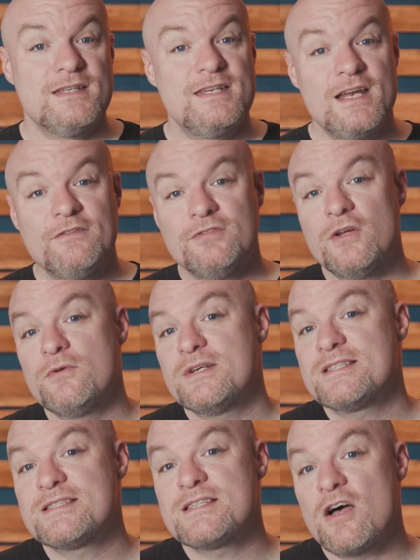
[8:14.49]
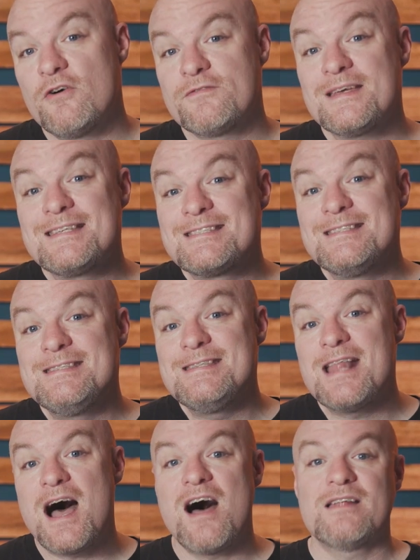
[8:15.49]
The data flow itself is
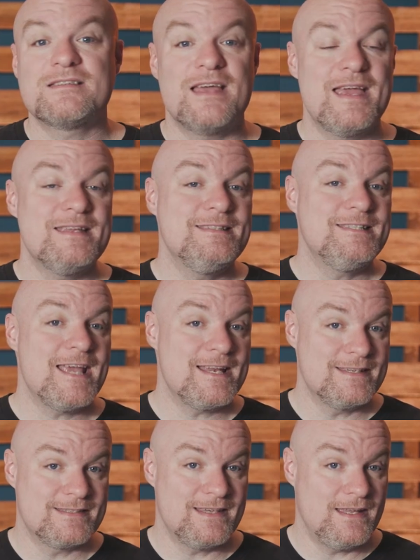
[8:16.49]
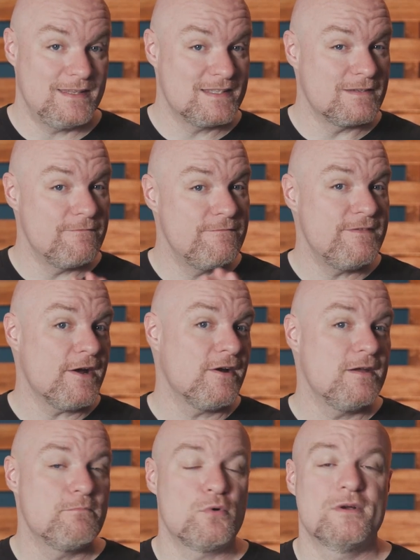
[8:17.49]
not a data set. That's a
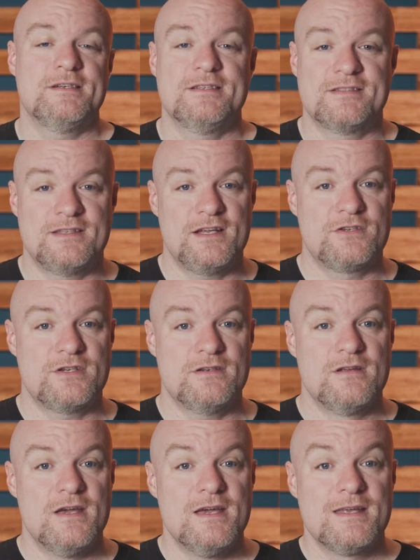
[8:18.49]
very important distinction.